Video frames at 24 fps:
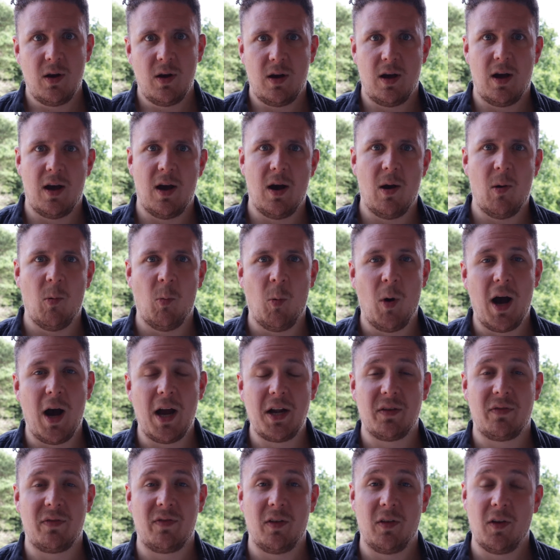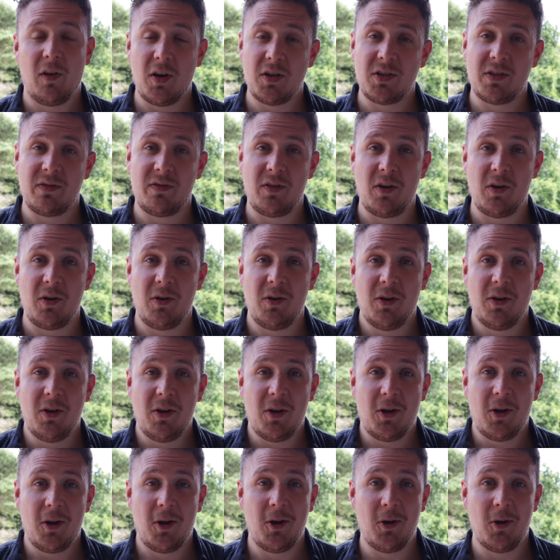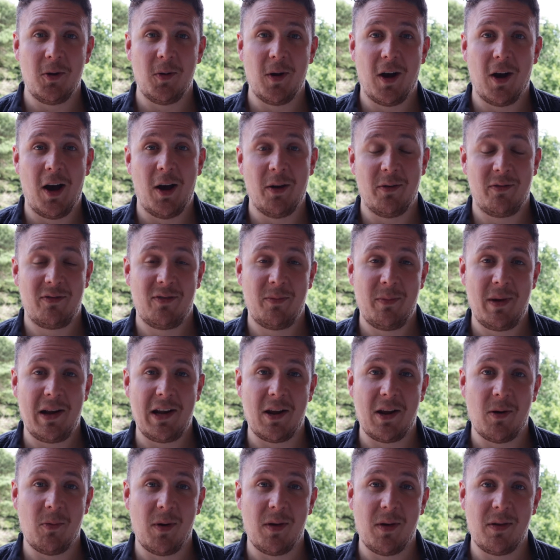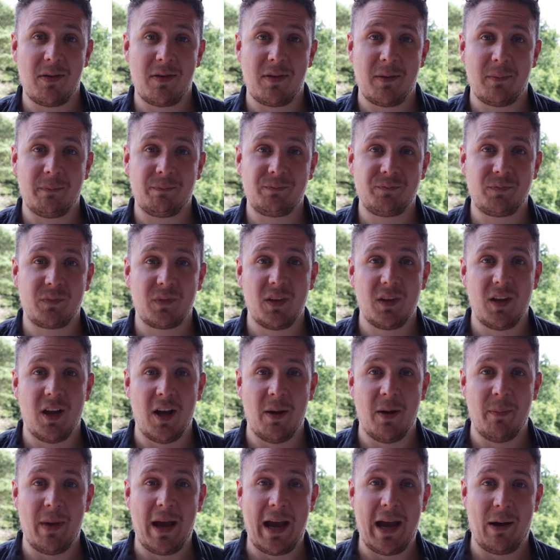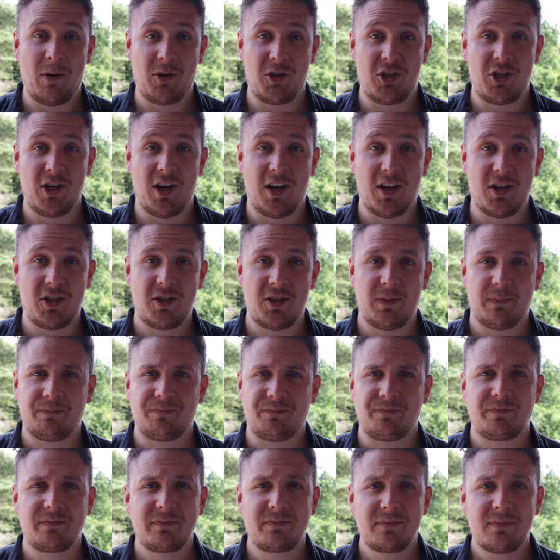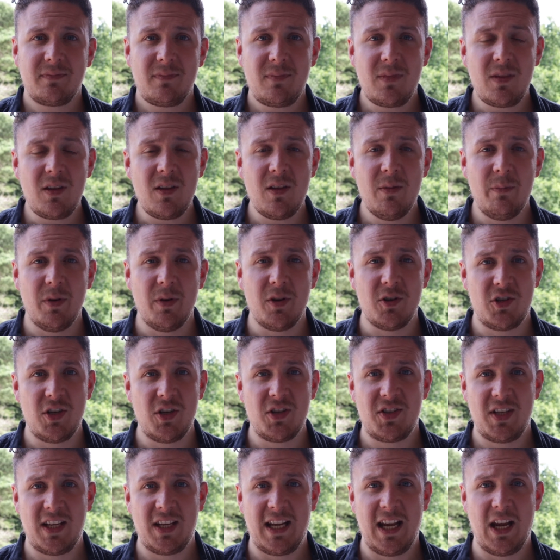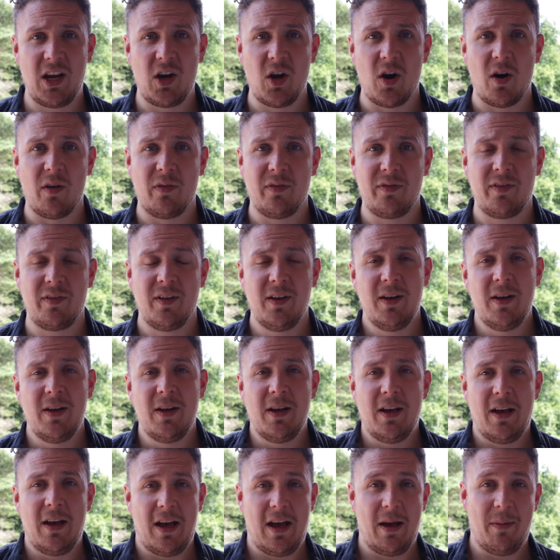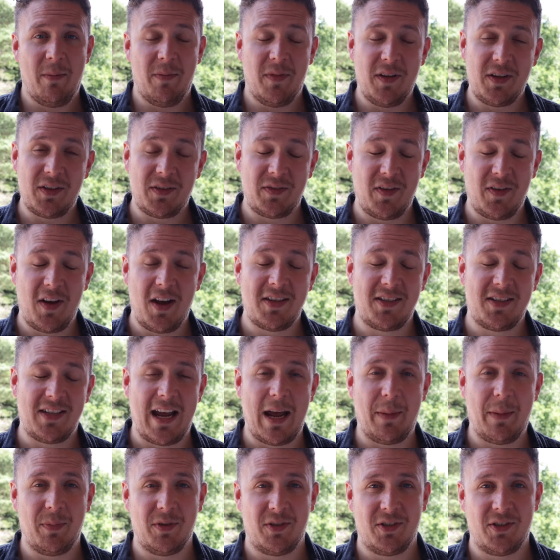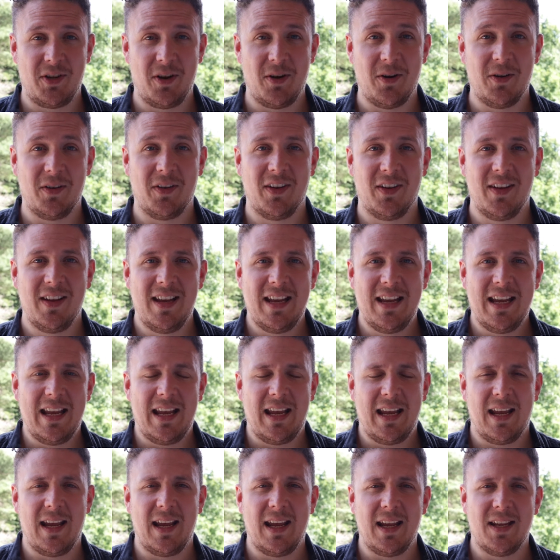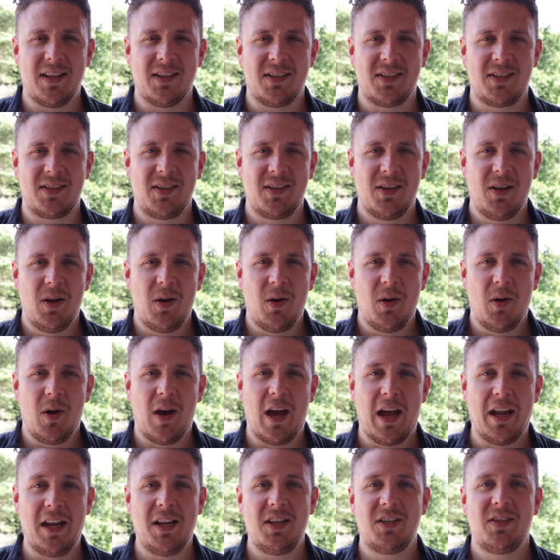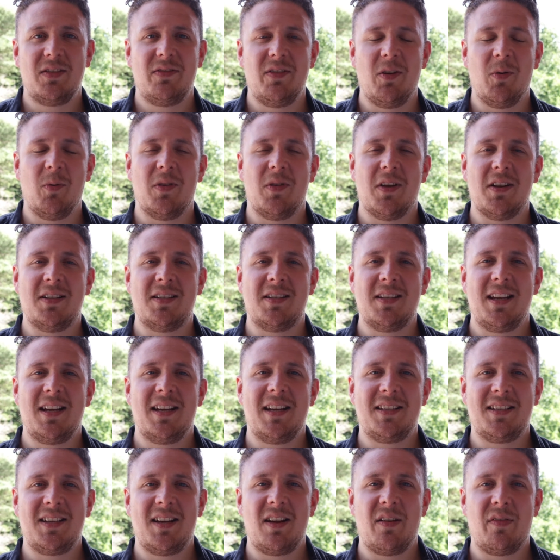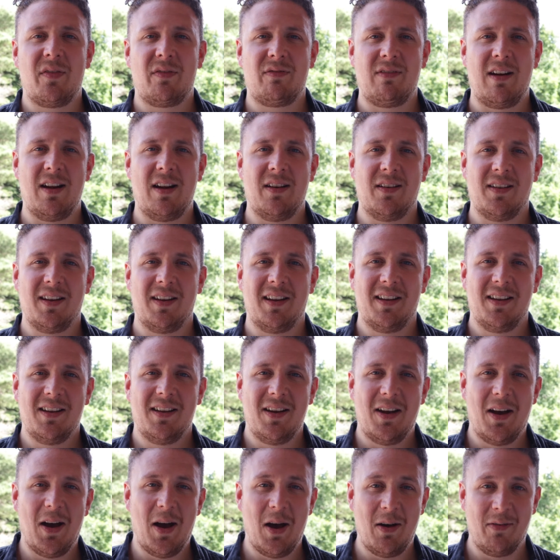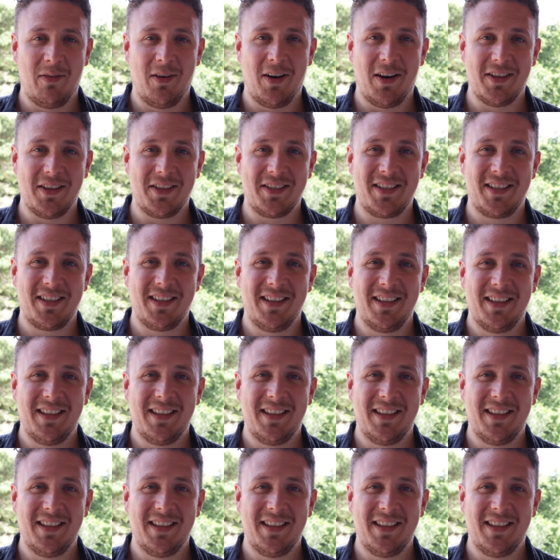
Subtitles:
wider for those of you who aren't familiar with our church. But just to kick off, this first episode is an interview with a dear friend of ours,